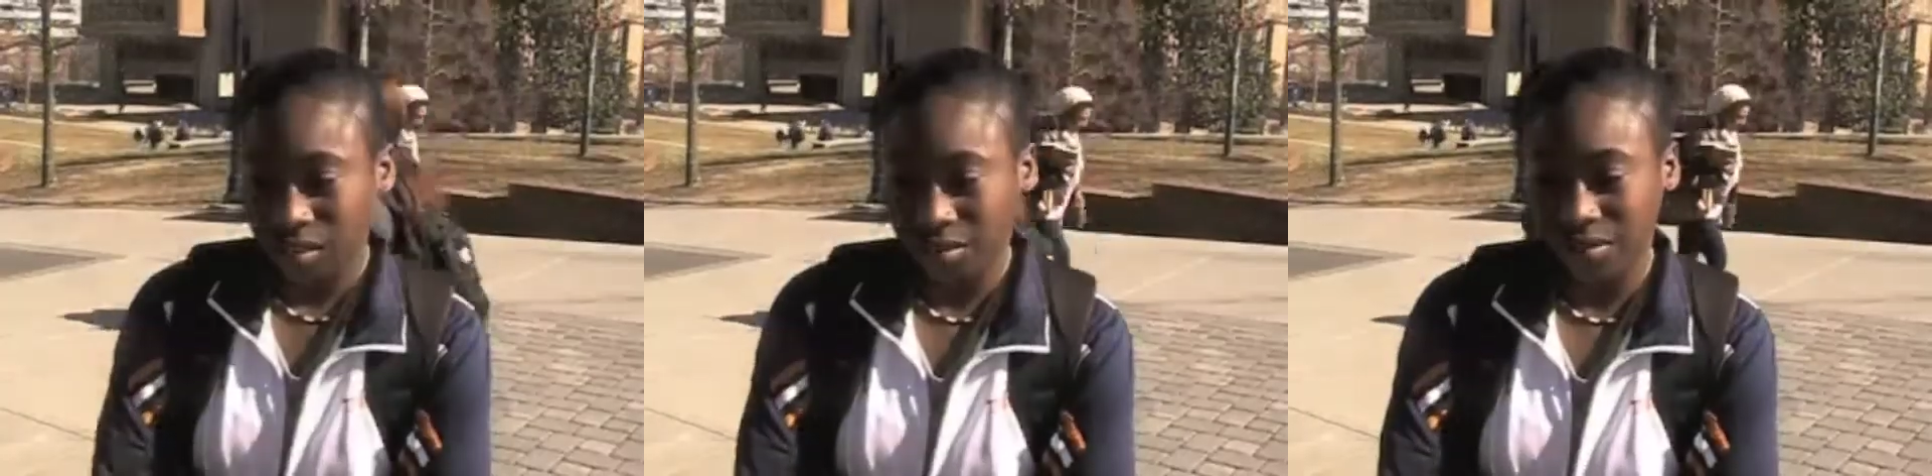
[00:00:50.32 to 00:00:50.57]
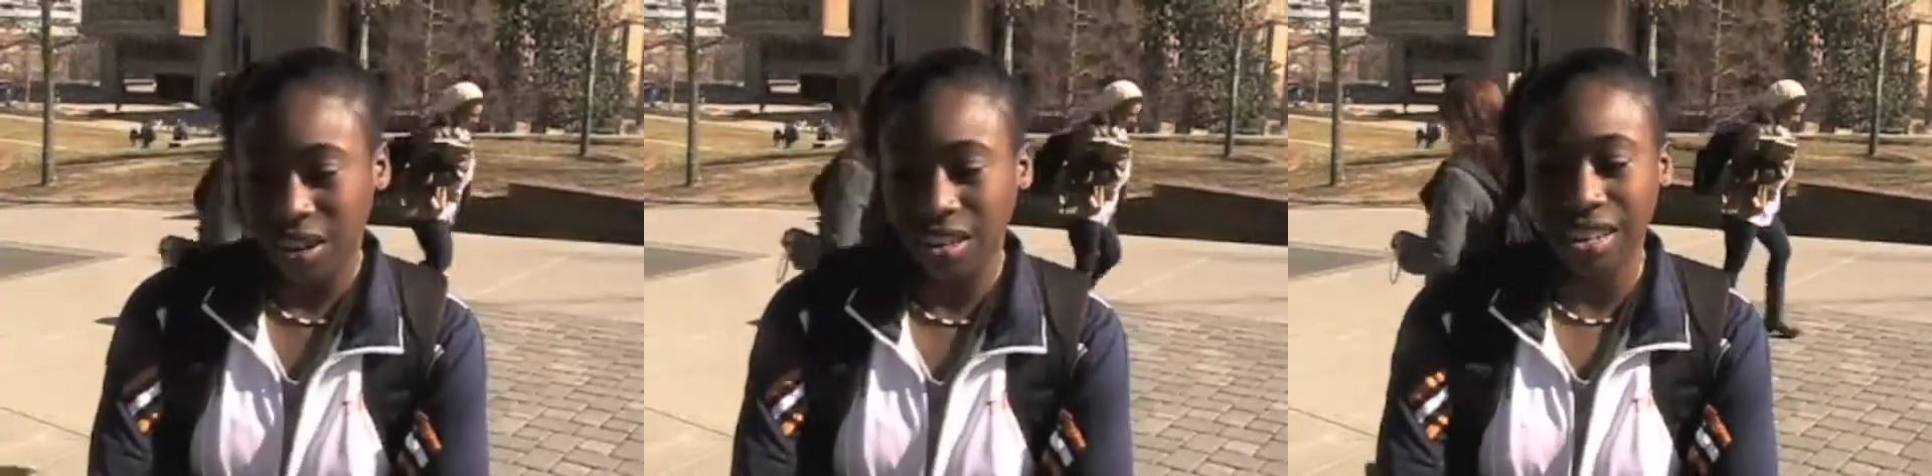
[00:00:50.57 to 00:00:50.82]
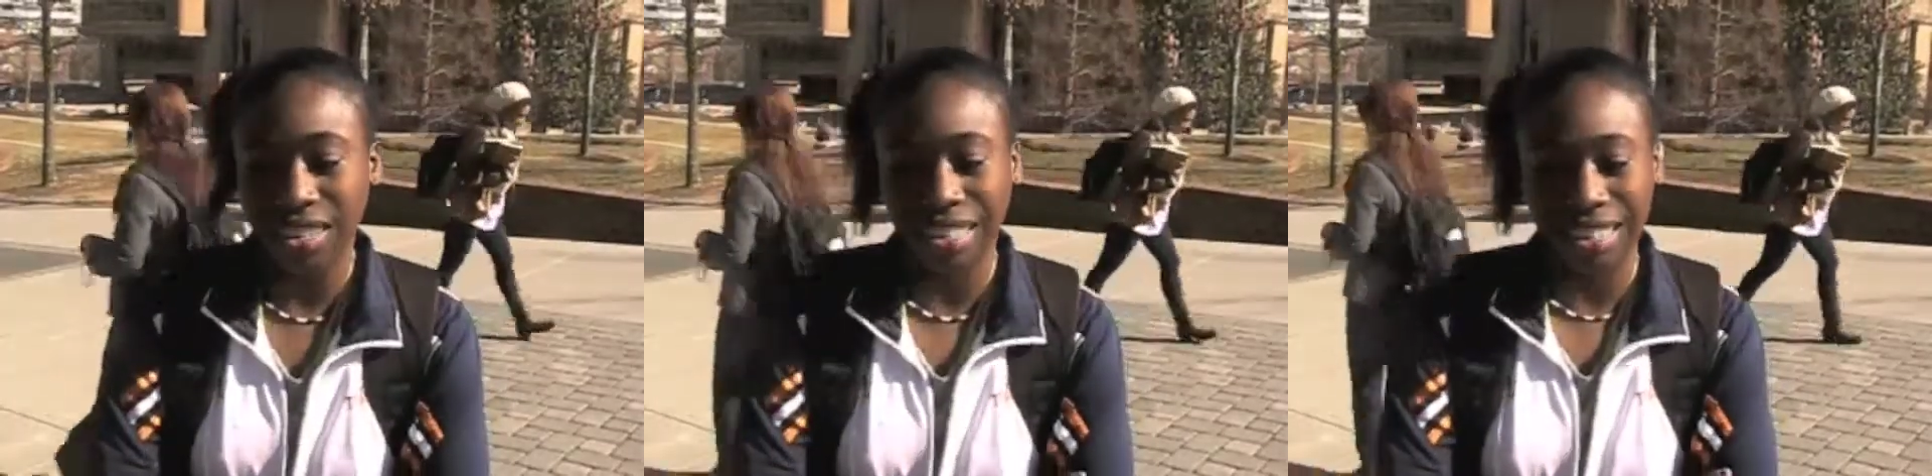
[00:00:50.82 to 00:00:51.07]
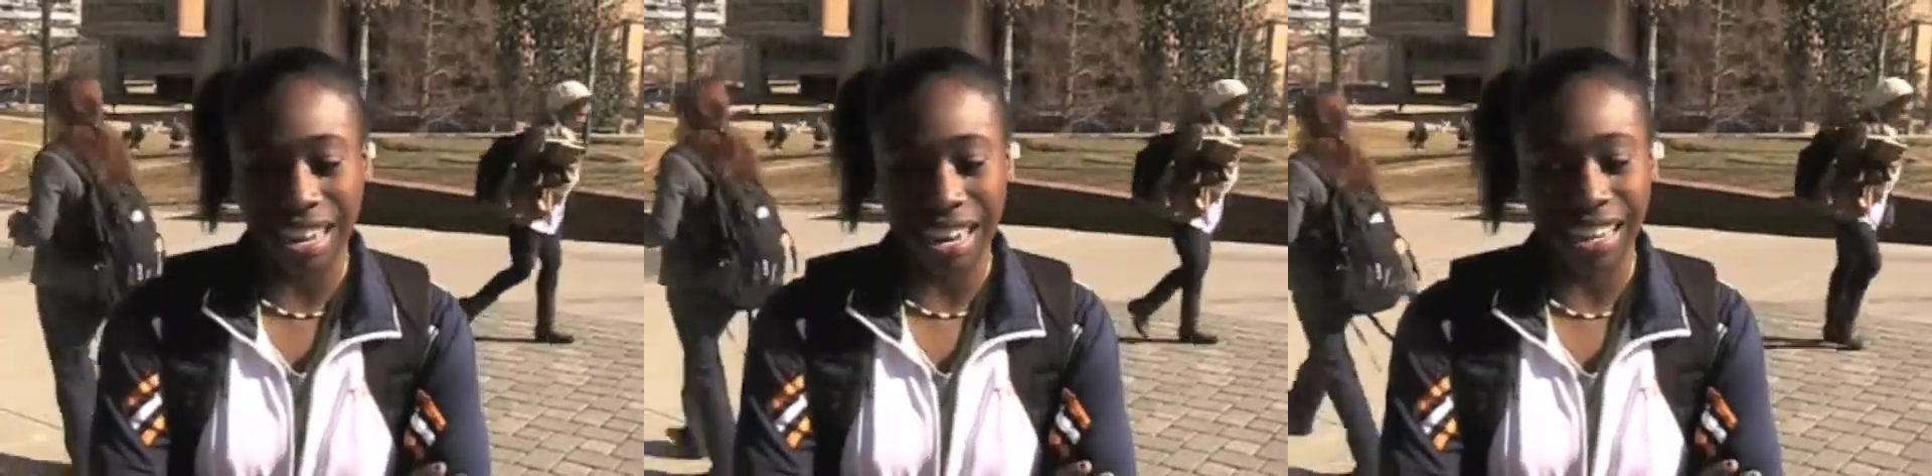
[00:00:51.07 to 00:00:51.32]
Valentine's
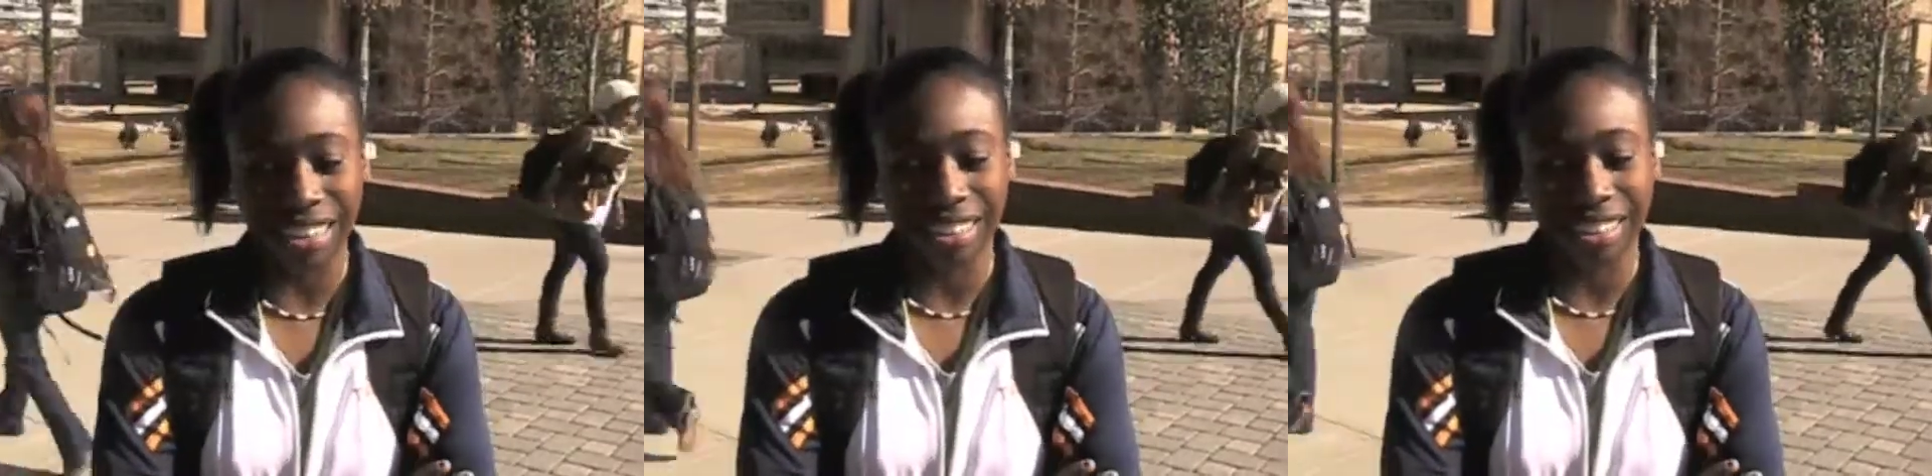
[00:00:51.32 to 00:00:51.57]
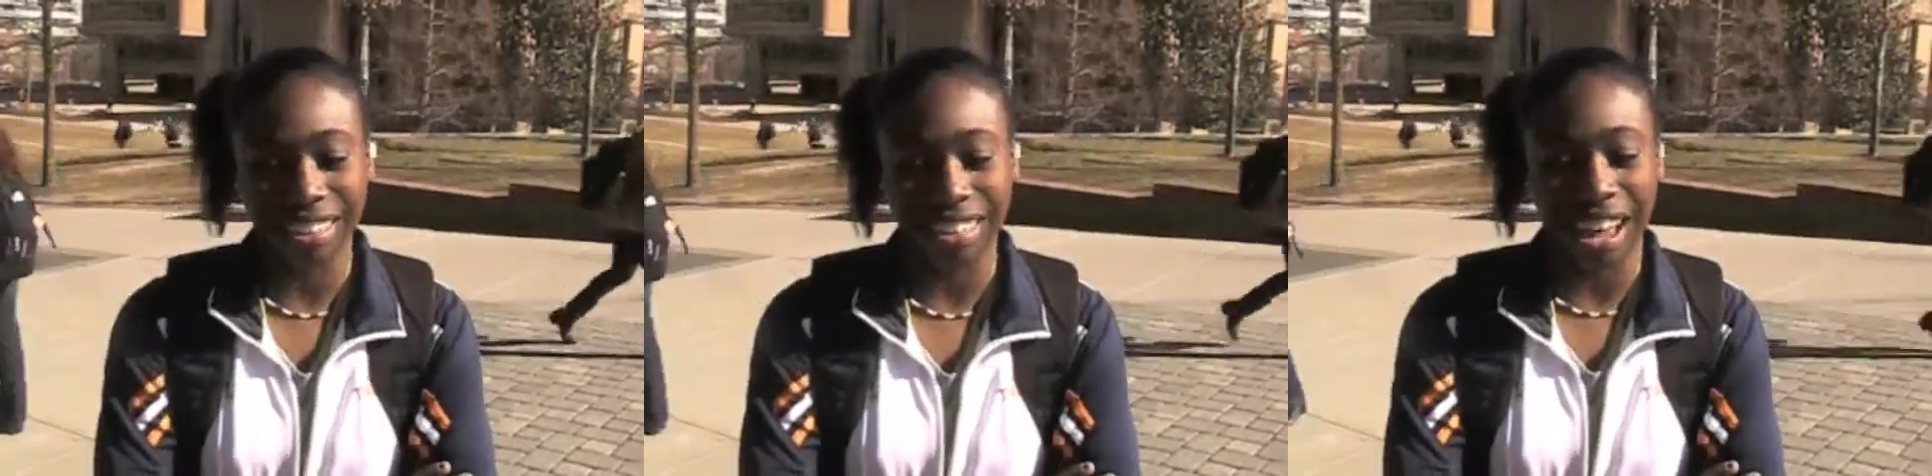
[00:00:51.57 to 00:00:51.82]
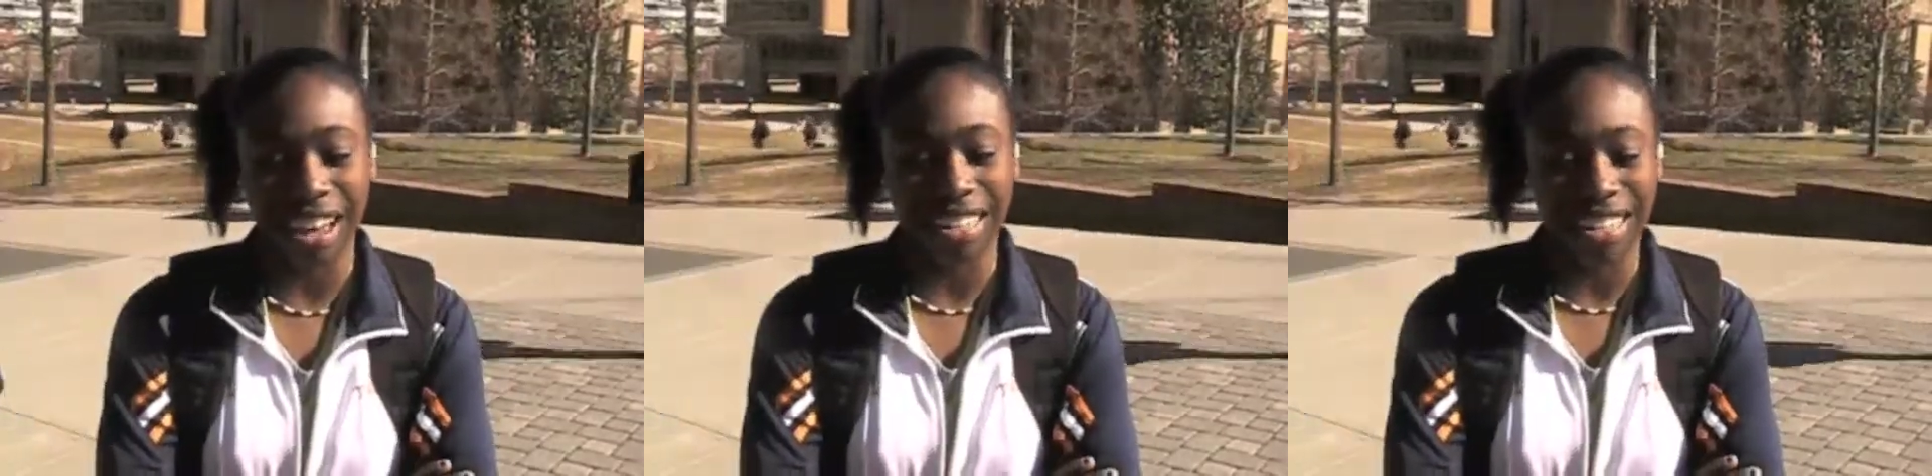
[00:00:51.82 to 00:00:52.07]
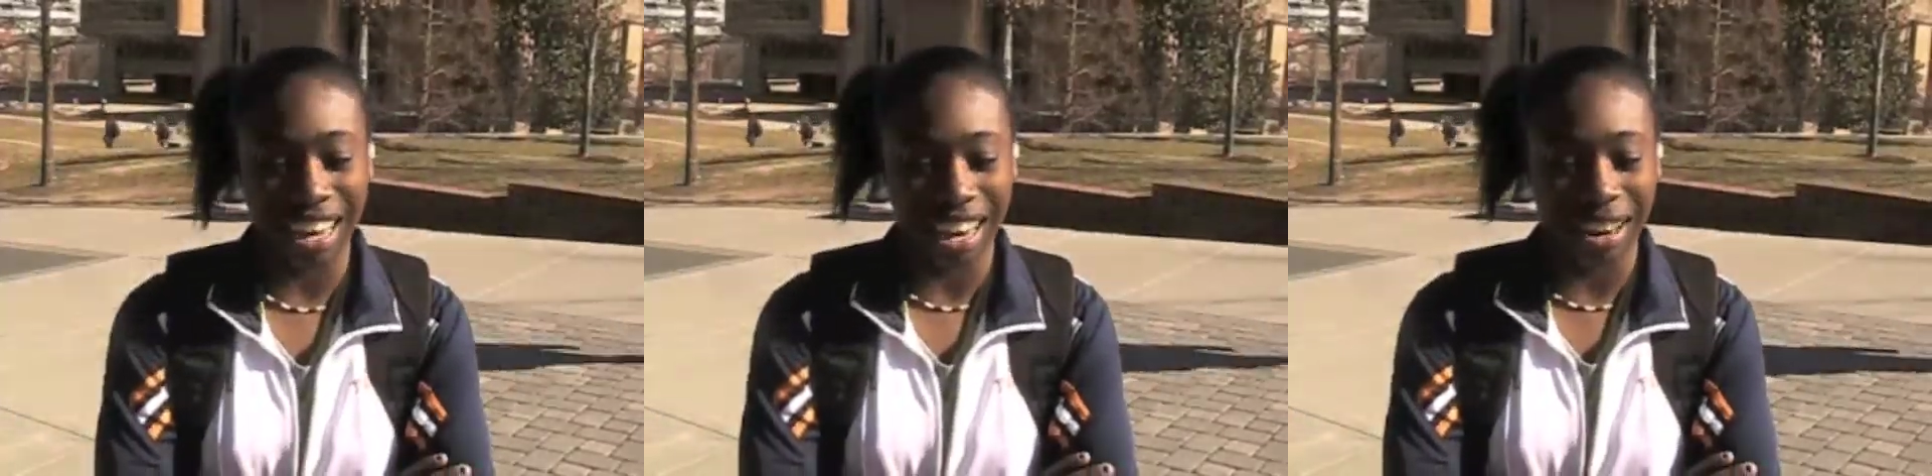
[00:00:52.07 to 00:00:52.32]
Day is just a
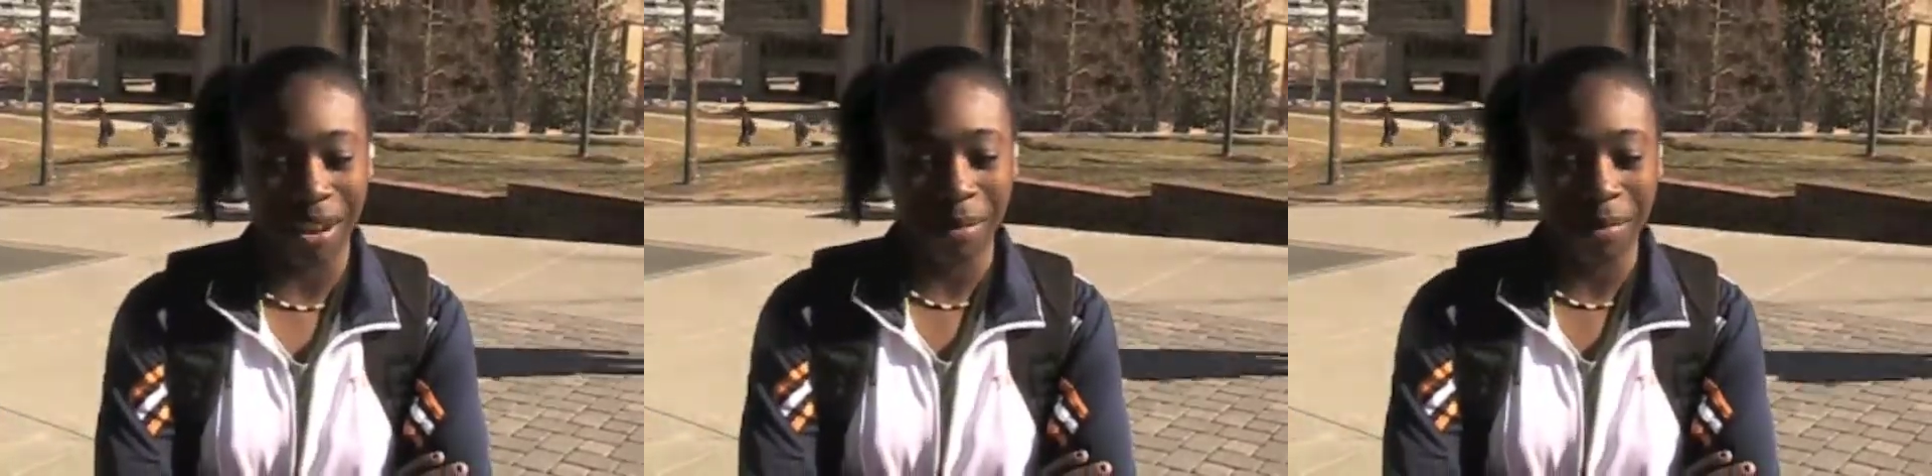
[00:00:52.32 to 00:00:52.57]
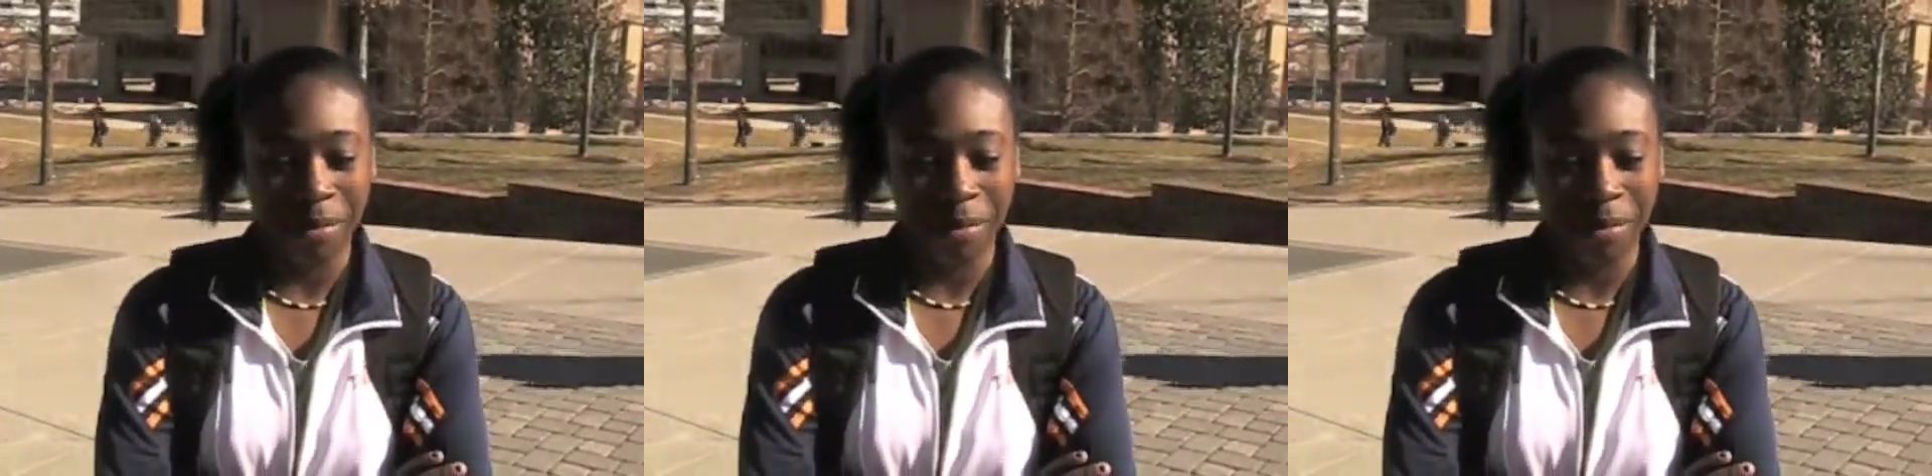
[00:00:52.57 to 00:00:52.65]
day